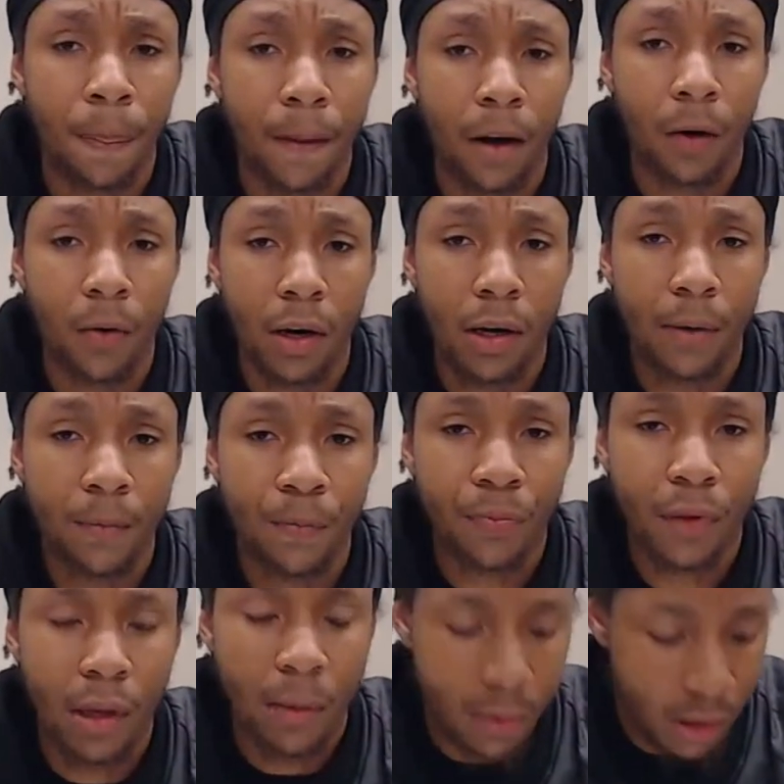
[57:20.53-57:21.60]
All right,
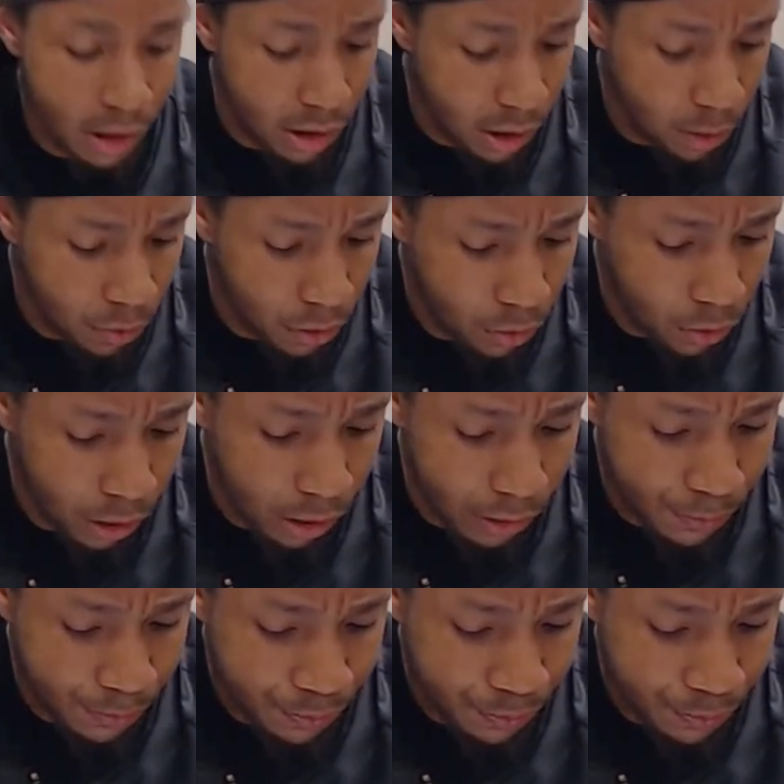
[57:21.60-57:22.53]
let me see something real quick.